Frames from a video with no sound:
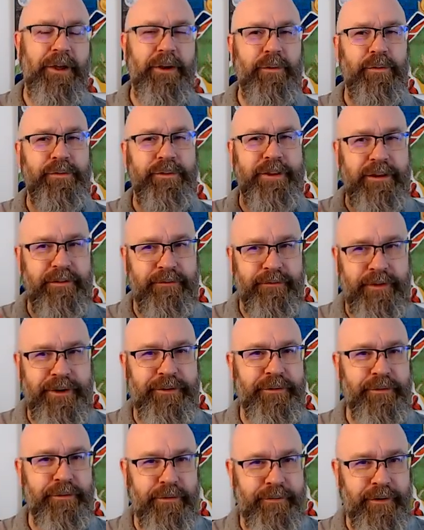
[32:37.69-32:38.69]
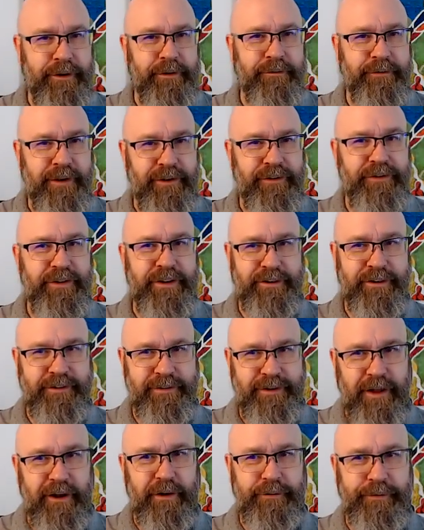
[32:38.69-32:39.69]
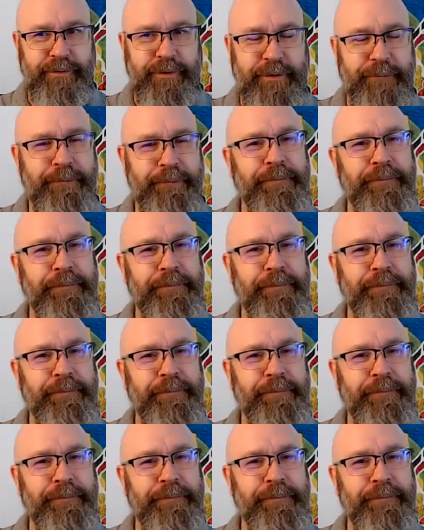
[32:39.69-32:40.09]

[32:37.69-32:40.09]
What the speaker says: who's the inventor of innovation itself.